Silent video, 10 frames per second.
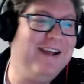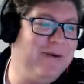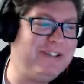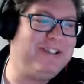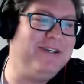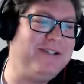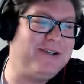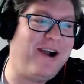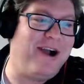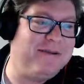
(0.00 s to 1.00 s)
we should do
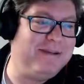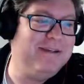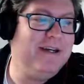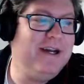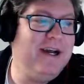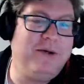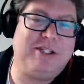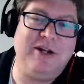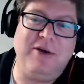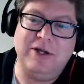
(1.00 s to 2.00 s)
Straub. We
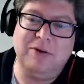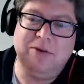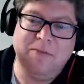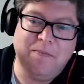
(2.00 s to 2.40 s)
should, or